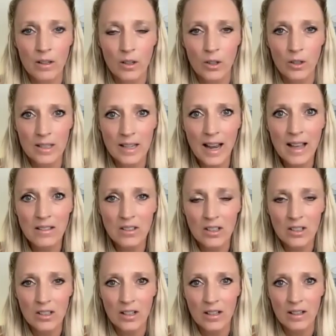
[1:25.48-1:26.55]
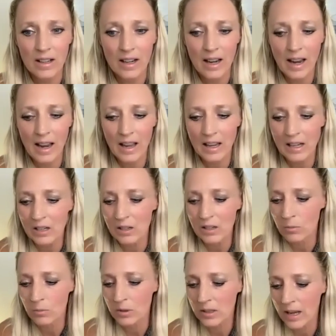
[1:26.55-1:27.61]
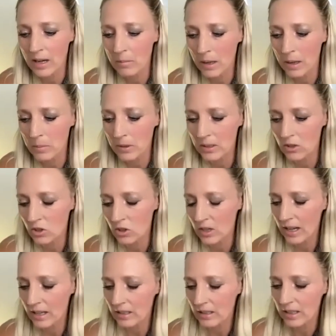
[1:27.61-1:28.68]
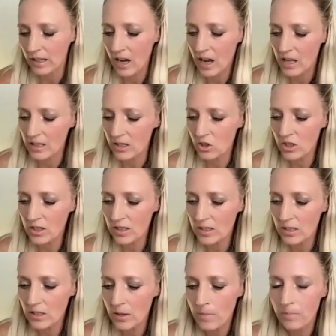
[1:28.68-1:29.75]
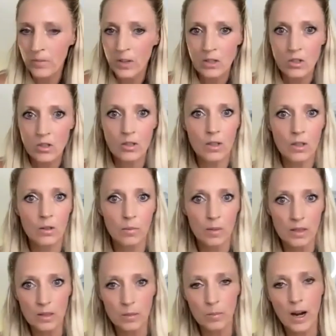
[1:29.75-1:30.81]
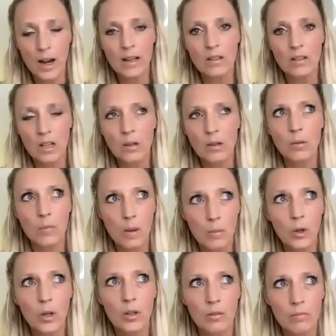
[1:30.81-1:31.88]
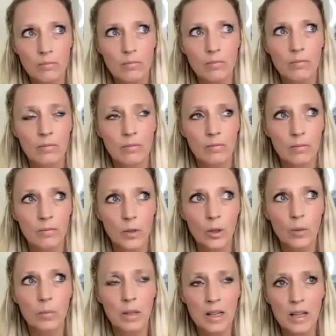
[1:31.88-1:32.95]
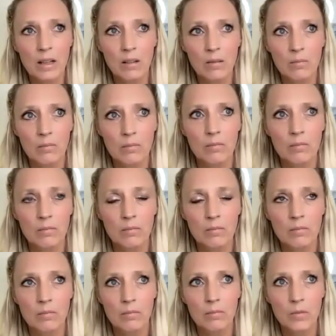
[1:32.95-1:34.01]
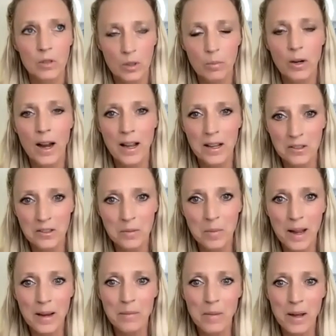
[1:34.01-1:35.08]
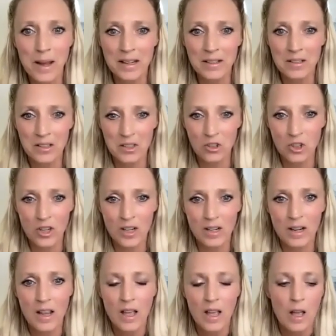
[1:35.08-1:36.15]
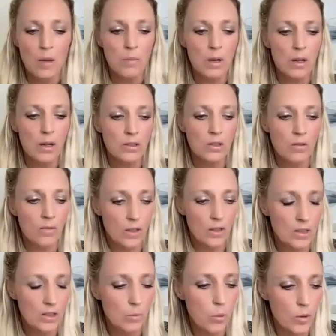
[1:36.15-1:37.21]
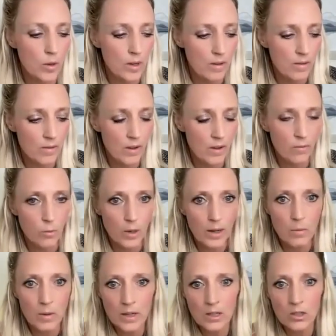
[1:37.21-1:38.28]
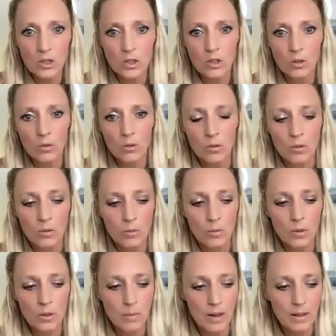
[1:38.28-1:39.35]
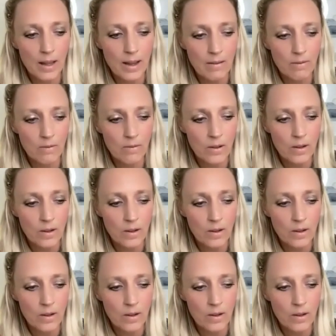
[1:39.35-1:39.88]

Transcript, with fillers: her desk and resigned my position as psychologist. She was a little bit surprised. I remember her being surprised by my decision, but also very supportive of what I wanted to do with my life